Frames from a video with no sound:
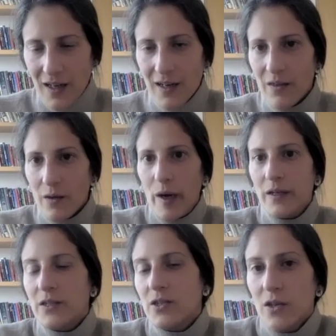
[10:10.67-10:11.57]
in other
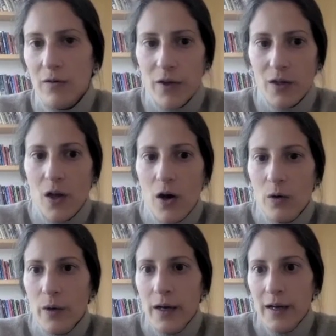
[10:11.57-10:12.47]
parts of the
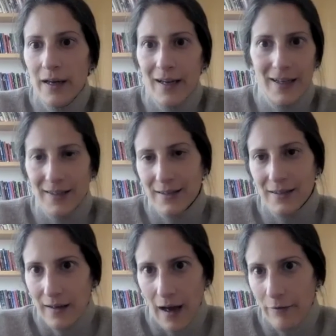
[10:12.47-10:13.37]
globe is
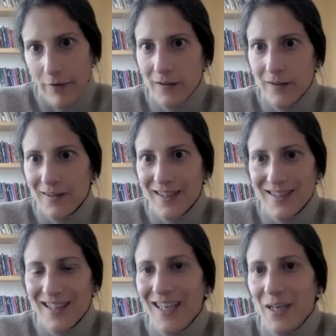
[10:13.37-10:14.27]
I feel
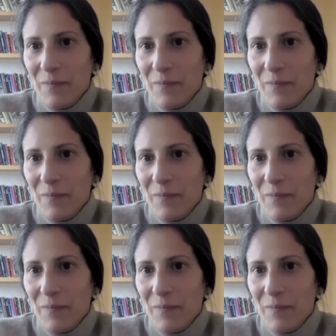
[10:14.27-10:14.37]
is key.